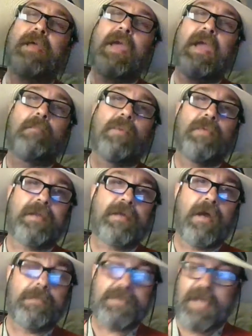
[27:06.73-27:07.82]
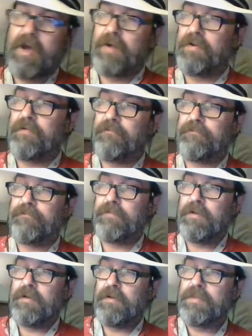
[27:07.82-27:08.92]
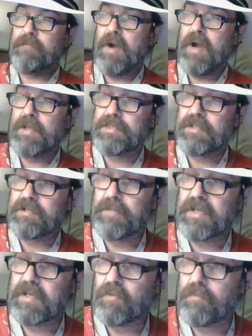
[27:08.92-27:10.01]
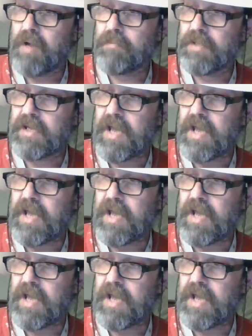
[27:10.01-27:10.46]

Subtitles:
amber that comes out of the mines in the Dominican Republic, it